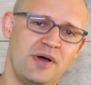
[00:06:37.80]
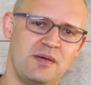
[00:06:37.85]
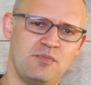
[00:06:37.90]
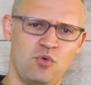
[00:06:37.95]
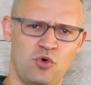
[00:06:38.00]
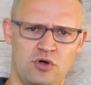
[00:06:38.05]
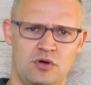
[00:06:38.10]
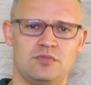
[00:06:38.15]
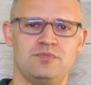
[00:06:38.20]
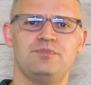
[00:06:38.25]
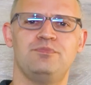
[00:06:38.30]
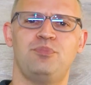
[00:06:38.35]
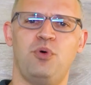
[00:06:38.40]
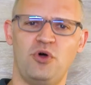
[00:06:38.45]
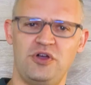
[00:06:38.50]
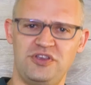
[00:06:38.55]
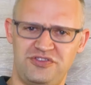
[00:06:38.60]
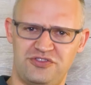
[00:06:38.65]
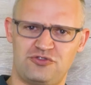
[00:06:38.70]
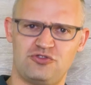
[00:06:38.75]
by more
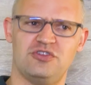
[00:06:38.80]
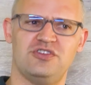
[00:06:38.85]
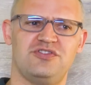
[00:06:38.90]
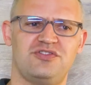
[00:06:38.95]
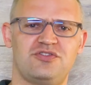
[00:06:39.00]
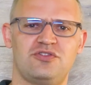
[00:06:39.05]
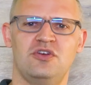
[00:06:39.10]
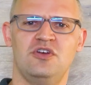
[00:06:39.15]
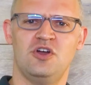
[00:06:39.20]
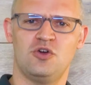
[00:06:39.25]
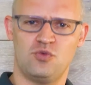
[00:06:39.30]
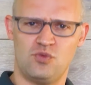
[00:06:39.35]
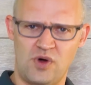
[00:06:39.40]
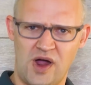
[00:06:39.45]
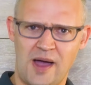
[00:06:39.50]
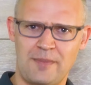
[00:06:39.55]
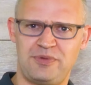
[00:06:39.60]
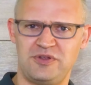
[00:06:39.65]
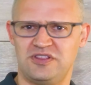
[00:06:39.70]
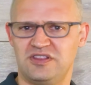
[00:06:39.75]
boisterous,
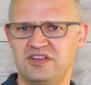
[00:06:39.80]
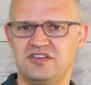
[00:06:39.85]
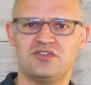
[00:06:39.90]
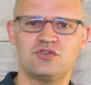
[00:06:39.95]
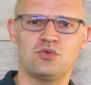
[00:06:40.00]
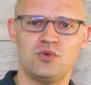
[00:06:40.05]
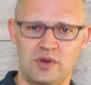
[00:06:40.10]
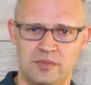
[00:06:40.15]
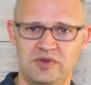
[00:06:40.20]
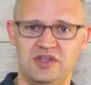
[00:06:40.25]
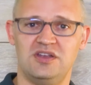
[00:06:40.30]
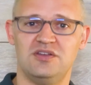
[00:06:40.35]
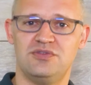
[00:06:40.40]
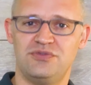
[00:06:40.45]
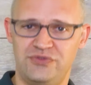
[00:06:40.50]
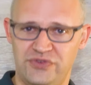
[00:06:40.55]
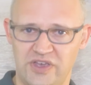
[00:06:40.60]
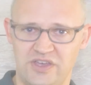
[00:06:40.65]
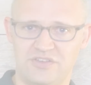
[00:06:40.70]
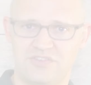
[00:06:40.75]
rapidly swimming
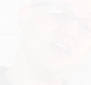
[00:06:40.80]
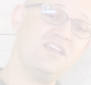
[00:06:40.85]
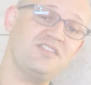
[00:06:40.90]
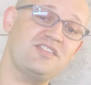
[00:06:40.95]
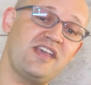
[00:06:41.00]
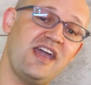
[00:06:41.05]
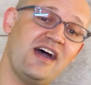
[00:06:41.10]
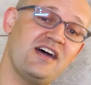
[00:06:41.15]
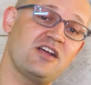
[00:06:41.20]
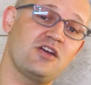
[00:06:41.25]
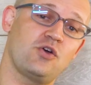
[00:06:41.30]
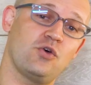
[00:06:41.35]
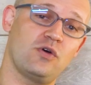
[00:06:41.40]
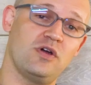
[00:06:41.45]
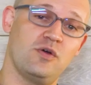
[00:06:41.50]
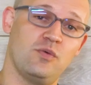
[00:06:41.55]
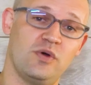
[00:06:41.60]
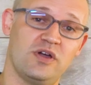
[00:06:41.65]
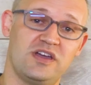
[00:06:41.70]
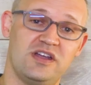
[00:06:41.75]
fish. So the next
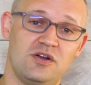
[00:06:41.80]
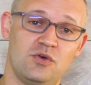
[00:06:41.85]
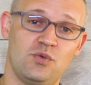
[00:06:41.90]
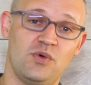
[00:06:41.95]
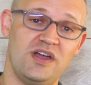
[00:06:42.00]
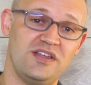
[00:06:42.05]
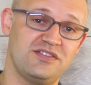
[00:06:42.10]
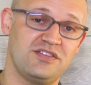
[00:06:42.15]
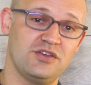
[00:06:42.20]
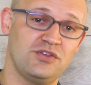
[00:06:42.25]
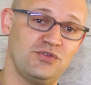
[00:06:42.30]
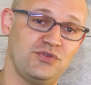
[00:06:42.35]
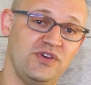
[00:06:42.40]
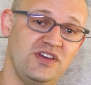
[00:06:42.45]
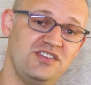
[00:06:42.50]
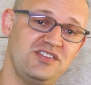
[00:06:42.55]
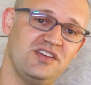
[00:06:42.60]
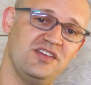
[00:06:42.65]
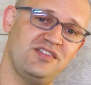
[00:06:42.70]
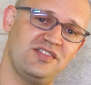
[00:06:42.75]
category we're gonna rate this
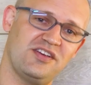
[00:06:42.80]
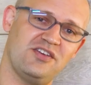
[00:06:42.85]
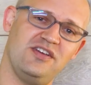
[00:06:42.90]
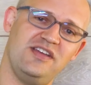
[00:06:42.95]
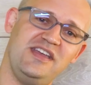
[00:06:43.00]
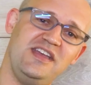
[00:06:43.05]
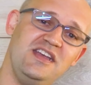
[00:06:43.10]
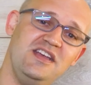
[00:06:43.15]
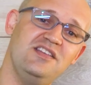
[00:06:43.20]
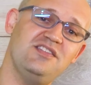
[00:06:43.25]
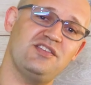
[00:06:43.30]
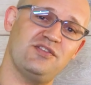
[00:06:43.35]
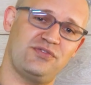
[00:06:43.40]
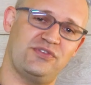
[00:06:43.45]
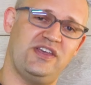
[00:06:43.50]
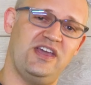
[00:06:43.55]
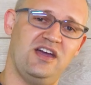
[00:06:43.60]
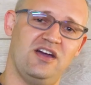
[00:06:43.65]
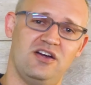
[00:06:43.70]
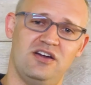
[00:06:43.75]
fish is their ease
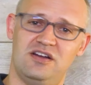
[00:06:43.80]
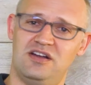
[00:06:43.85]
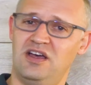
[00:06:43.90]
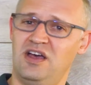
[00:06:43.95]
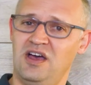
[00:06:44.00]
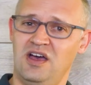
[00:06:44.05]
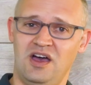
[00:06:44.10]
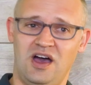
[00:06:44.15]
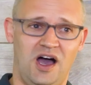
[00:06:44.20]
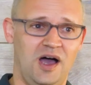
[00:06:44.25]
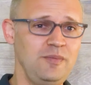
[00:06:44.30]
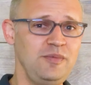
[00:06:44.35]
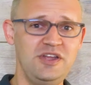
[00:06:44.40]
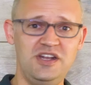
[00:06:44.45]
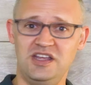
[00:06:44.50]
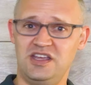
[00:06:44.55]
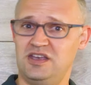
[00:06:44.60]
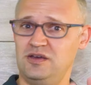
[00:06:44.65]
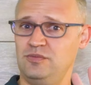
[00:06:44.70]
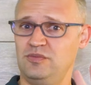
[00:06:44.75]
of care, and I'm
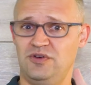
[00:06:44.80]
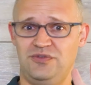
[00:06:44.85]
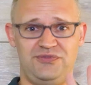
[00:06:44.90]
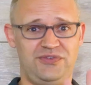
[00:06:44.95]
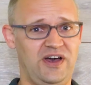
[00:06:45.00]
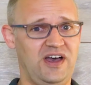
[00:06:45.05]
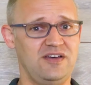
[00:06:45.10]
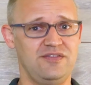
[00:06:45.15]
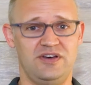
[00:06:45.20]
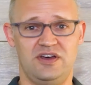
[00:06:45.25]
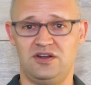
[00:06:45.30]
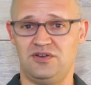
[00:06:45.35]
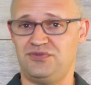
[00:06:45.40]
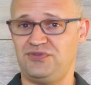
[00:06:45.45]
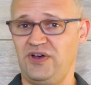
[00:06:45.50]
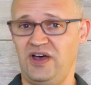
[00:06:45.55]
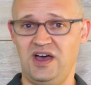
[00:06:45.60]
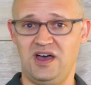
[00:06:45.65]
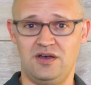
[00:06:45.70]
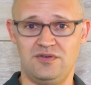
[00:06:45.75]
going to give them a 5 out of
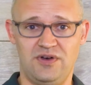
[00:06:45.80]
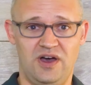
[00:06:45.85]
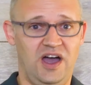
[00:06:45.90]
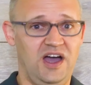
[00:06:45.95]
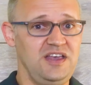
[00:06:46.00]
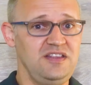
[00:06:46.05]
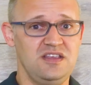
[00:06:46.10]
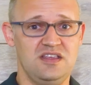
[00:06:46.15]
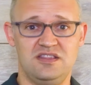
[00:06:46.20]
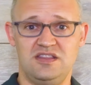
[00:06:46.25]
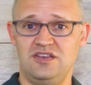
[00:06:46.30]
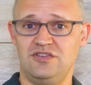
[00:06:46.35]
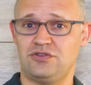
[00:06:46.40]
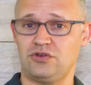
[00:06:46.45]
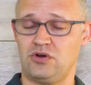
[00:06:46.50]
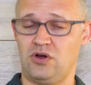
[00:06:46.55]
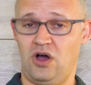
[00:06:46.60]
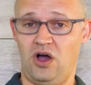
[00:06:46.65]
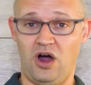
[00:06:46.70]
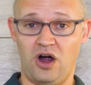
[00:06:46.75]
5. I think these
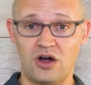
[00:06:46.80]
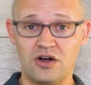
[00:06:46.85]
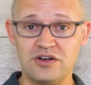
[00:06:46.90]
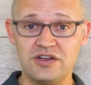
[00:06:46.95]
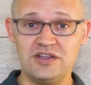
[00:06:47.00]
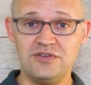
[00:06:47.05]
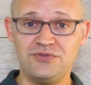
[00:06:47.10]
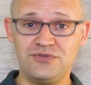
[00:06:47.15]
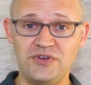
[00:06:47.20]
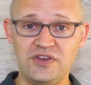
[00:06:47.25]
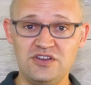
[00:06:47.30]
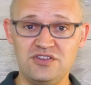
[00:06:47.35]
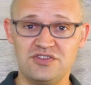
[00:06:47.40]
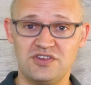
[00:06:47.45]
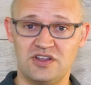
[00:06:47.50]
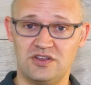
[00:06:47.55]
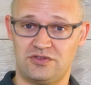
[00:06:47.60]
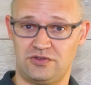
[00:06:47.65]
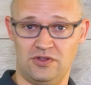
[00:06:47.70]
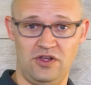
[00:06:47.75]
are a hardy
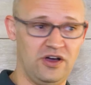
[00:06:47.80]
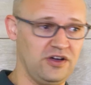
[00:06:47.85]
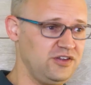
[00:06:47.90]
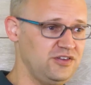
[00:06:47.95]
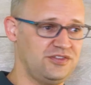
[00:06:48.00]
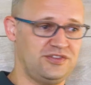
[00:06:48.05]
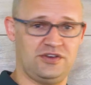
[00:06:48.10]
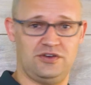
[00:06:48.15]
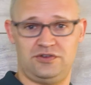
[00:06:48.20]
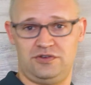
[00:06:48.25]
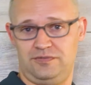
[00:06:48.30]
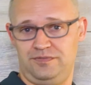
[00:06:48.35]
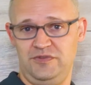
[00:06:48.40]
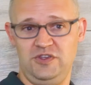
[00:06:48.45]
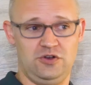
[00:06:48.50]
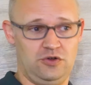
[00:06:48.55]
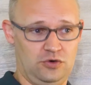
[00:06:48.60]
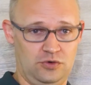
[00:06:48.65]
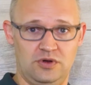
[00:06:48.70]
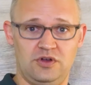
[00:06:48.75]
fish. As long as they're,
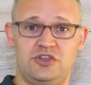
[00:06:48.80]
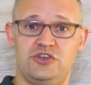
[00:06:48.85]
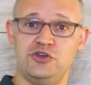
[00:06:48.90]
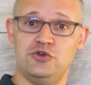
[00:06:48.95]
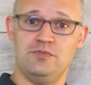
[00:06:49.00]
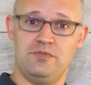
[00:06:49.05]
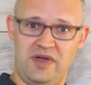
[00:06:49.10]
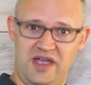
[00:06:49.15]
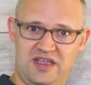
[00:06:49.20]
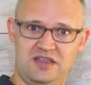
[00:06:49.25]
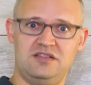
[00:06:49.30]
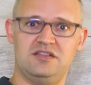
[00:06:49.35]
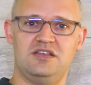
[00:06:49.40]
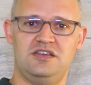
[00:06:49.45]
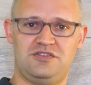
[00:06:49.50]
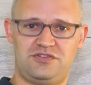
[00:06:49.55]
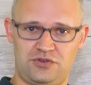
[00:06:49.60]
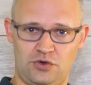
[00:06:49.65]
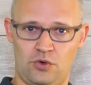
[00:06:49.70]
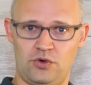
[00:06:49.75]

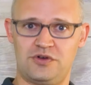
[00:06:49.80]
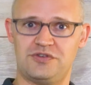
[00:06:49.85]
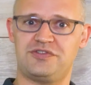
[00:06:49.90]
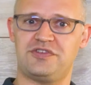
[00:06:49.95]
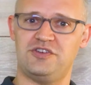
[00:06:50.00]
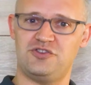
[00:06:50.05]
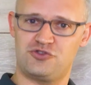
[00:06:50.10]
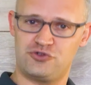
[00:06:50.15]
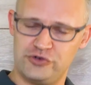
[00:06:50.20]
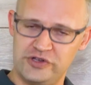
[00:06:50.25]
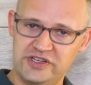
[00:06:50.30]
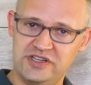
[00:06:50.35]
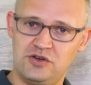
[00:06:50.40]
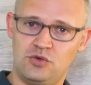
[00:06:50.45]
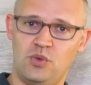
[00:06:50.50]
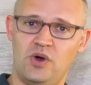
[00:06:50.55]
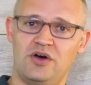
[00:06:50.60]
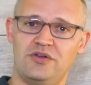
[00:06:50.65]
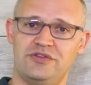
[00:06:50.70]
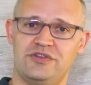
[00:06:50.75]
humanely sourced and
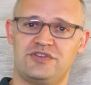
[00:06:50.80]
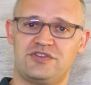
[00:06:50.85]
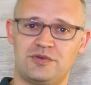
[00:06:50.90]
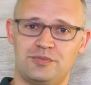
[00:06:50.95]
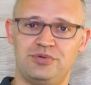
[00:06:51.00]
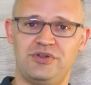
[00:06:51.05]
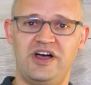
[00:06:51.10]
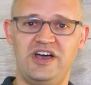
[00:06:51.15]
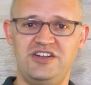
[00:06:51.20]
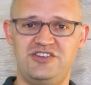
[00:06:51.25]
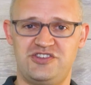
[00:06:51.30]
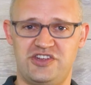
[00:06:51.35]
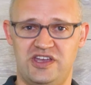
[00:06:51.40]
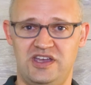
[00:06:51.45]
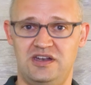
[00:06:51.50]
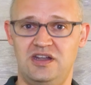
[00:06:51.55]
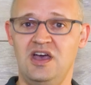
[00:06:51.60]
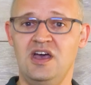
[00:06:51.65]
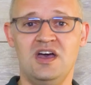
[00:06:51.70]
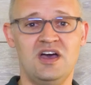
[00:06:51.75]
treated well in the supply
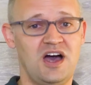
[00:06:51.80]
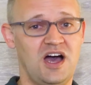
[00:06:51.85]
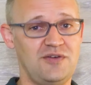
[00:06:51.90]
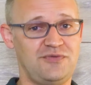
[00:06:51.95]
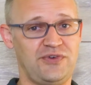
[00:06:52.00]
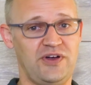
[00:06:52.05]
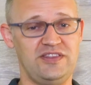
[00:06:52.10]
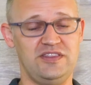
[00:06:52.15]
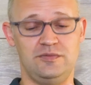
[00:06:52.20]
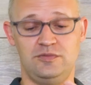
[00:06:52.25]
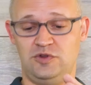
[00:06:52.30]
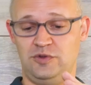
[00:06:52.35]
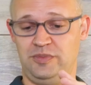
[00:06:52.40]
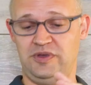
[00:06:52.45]
chain, I find them